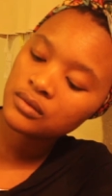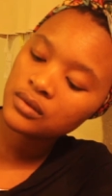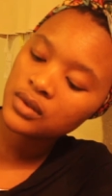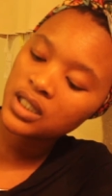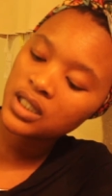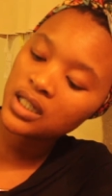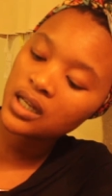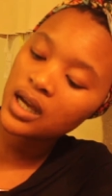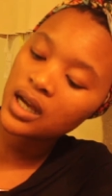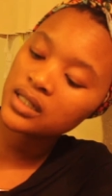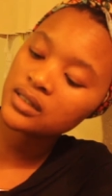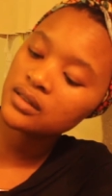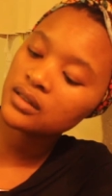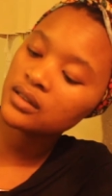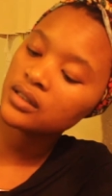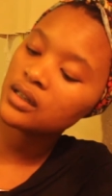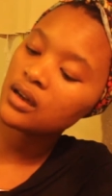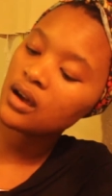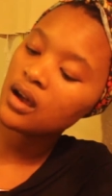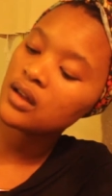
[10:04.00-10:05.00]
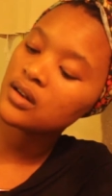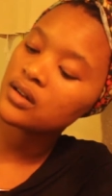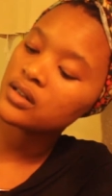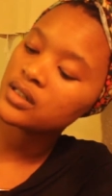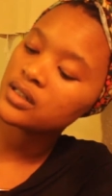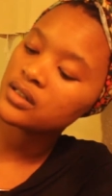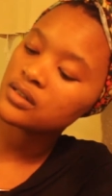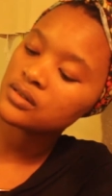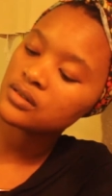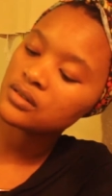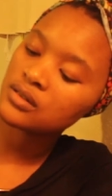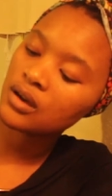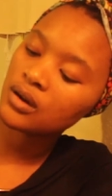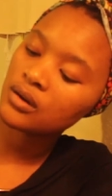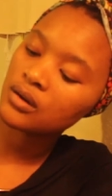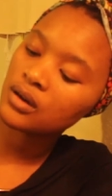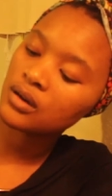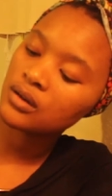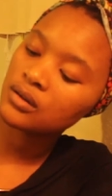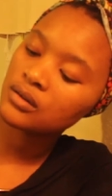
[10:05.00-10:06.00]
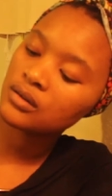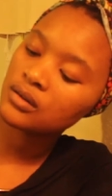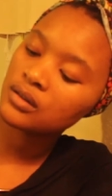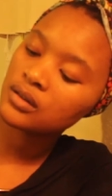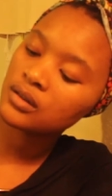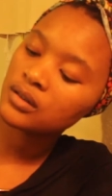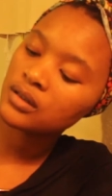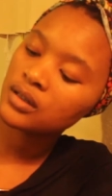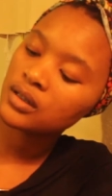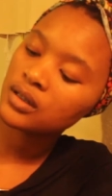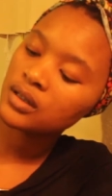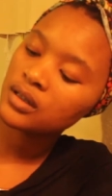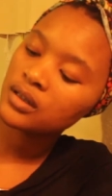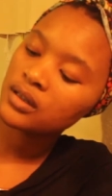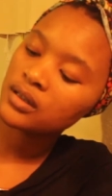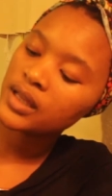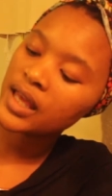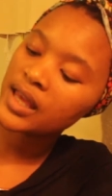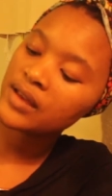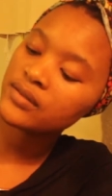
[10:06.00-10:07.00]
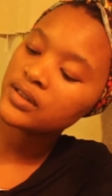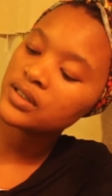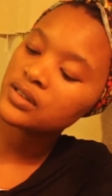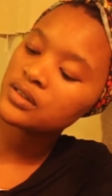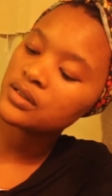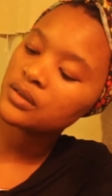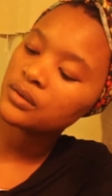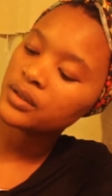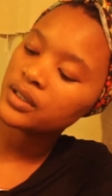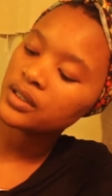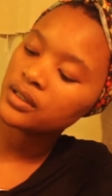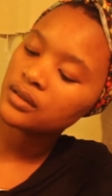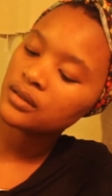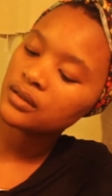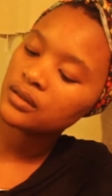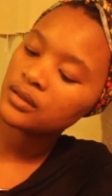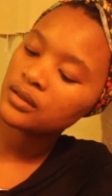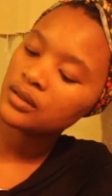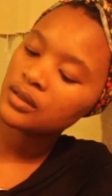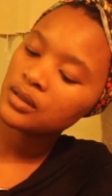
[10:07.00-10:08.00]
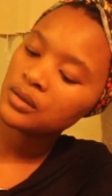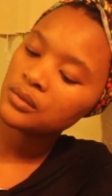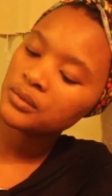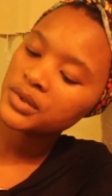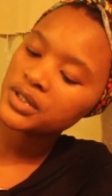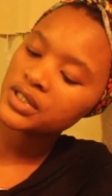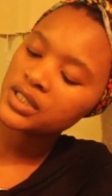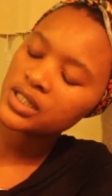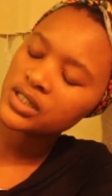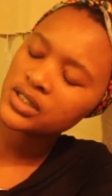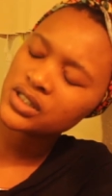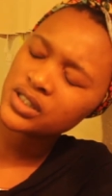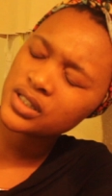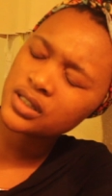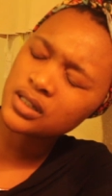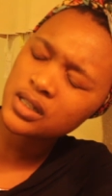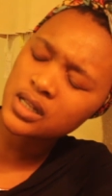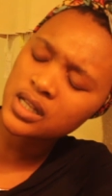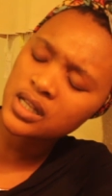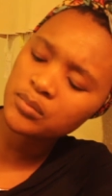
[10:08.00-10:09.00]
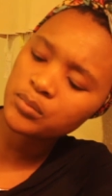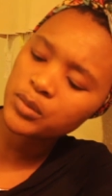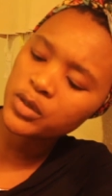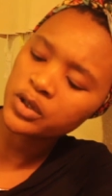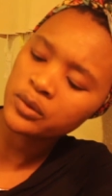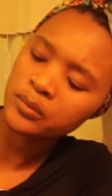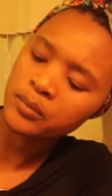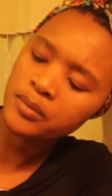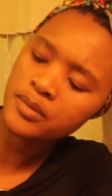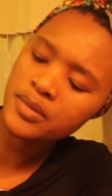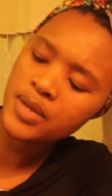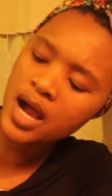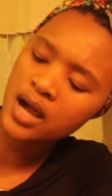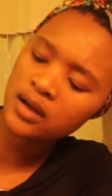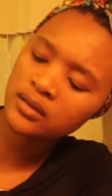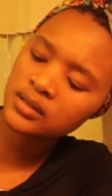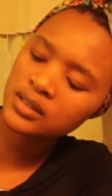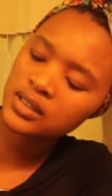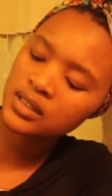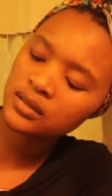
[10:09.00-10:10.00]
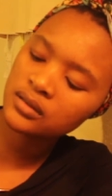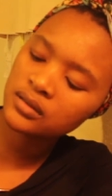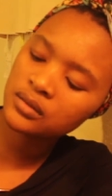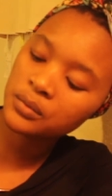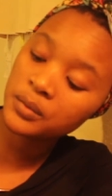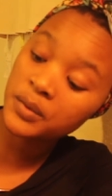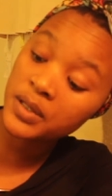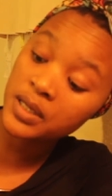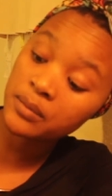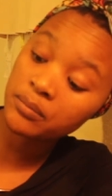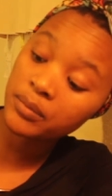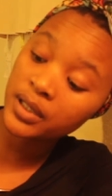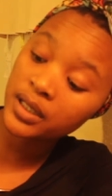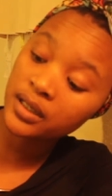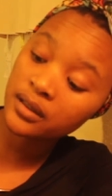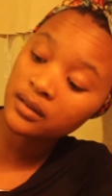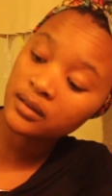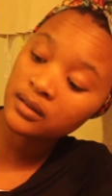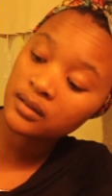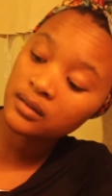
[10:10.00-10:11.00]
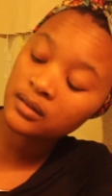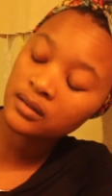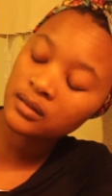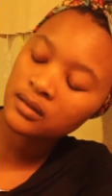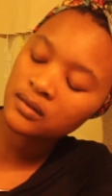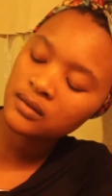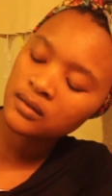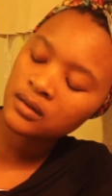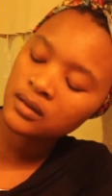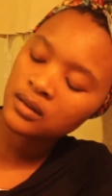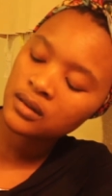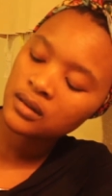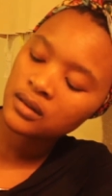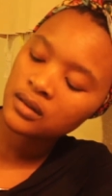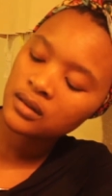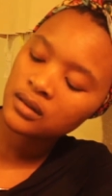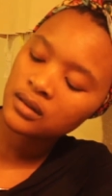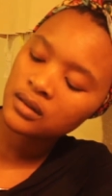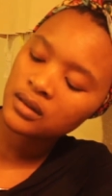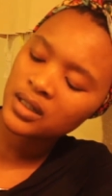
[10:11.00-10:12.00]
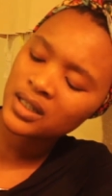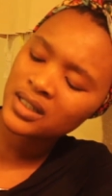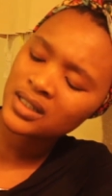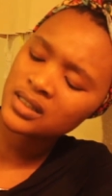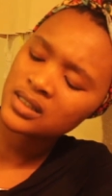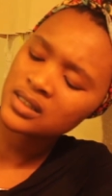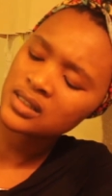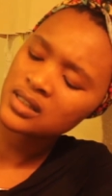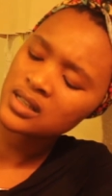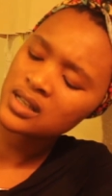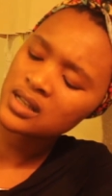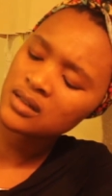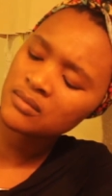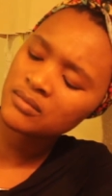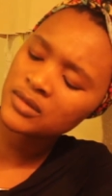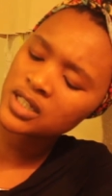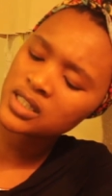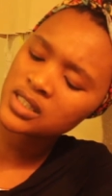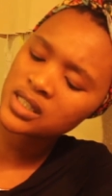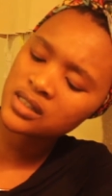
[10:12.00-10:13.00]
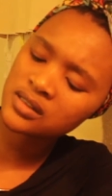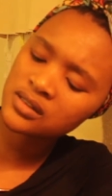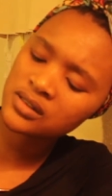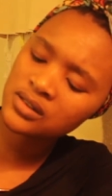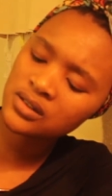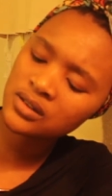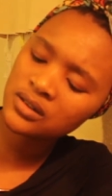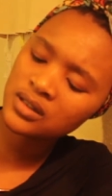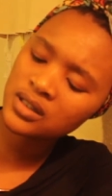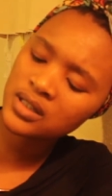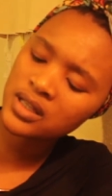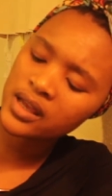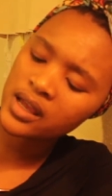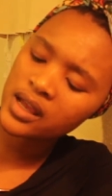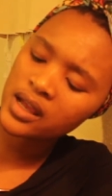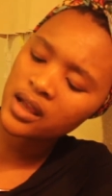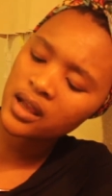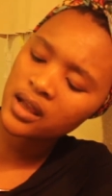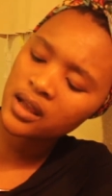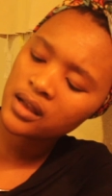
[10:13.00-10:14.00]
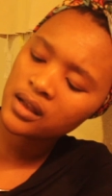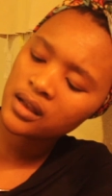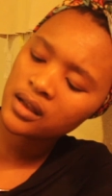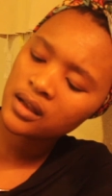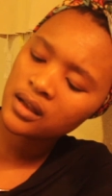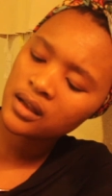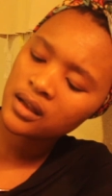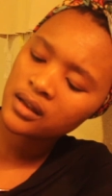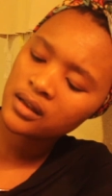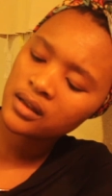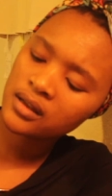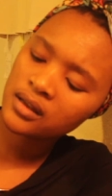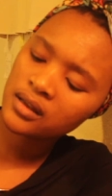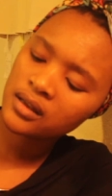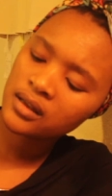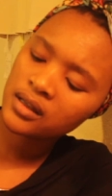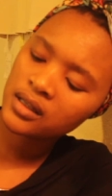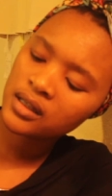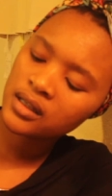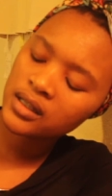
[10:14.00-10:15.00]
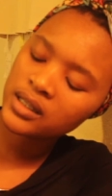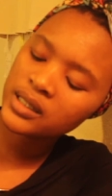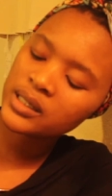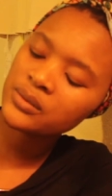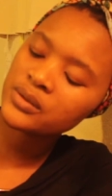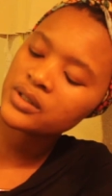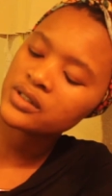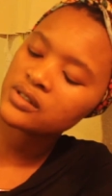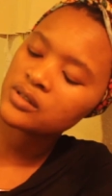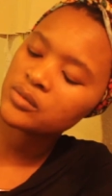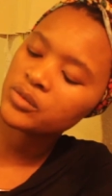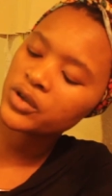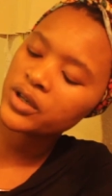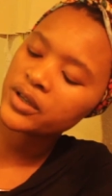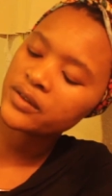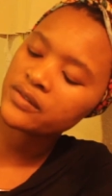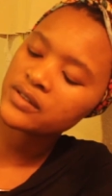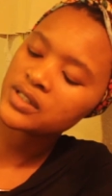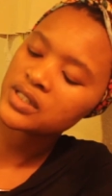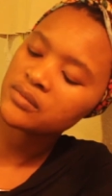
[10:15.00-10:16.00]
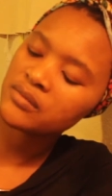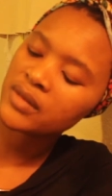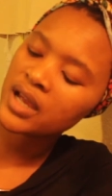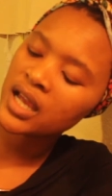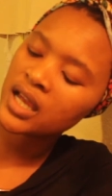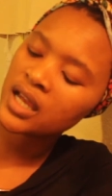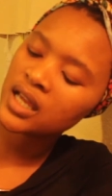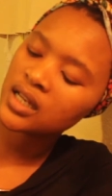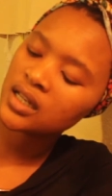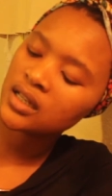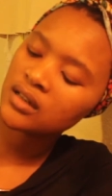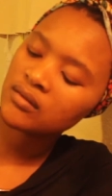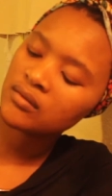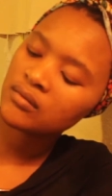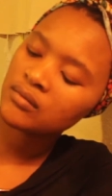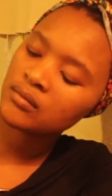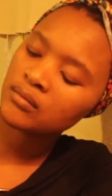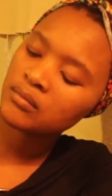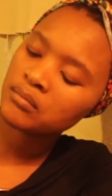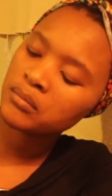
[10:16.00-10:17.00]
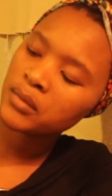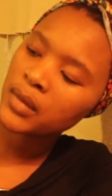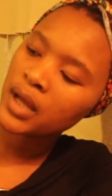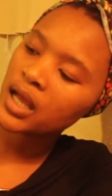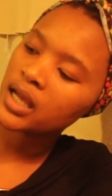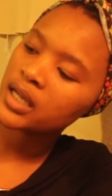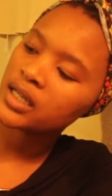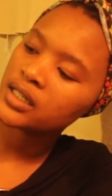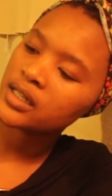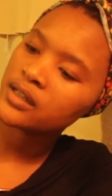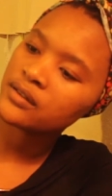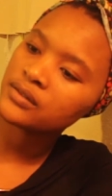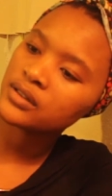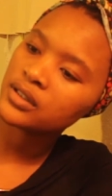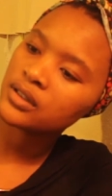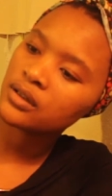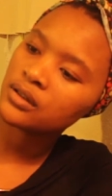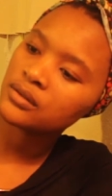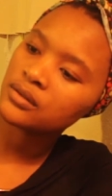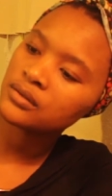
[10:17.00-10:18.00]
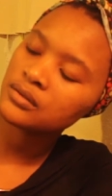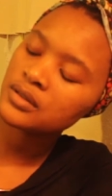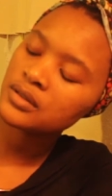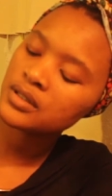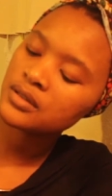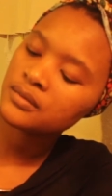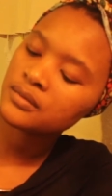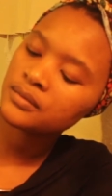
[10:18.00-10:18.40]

He utterly honored his sorrow, gave into it with such deep and boundless weeping that it seemed as I stood there, he was the bravest man I had ever known.